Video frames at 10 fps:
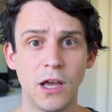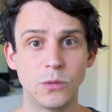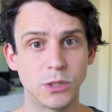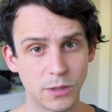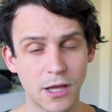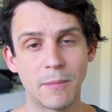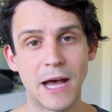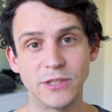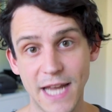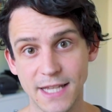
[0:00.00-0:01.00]
which will come
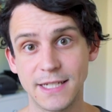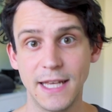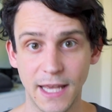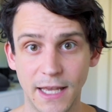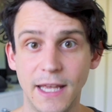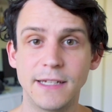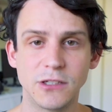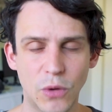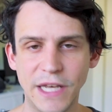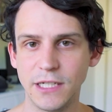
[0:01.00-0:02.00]
out next year
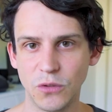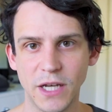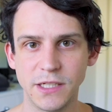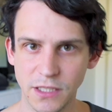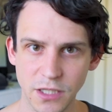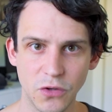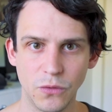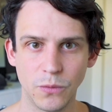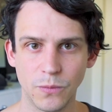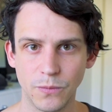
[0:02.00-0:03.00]
in 2022.